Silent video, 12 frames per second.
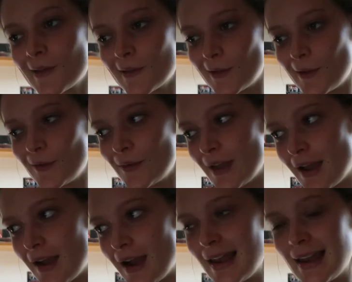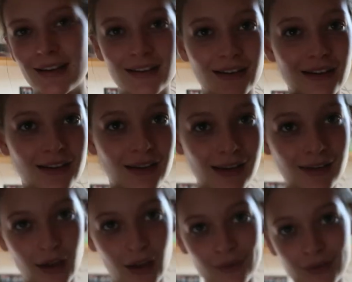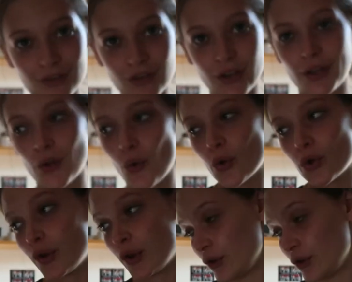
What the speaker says: So yeah, I like to take time to chill, watch